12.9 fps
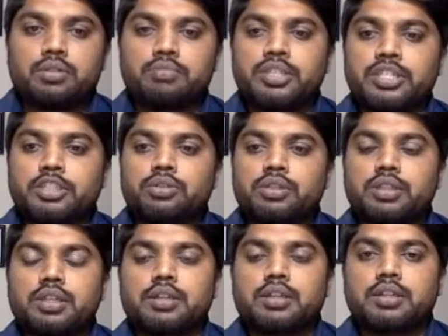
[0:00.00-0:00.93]
based on
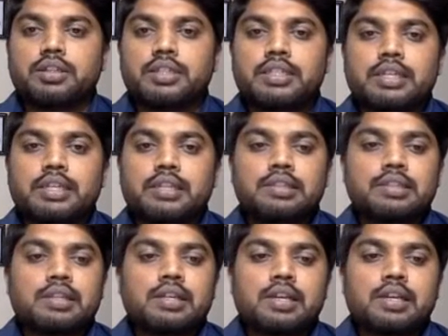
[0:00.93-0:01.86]
the details,
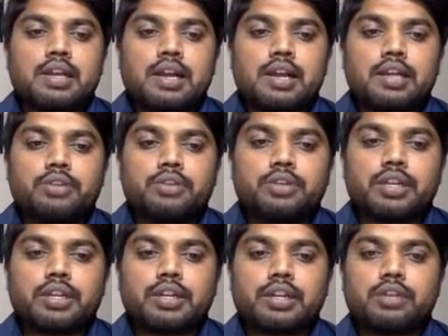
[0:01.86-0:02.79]
and you can
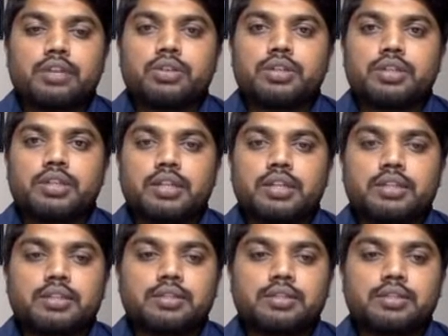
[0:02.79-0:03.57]
click on done.